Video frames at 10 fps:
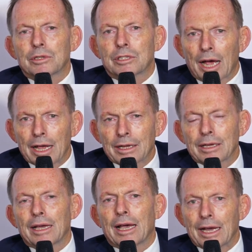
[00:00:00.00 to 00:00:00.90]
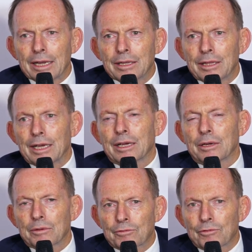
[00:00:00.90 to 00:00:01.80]
take
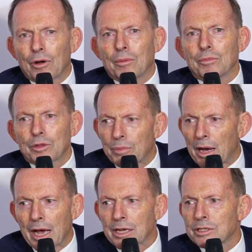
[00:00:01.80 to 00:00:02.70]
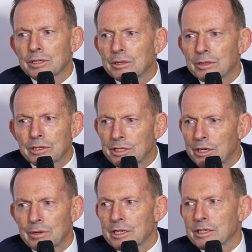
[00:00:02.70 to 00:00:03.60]
anything from the past
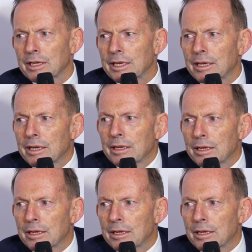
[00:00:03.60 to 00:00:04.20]
seriously.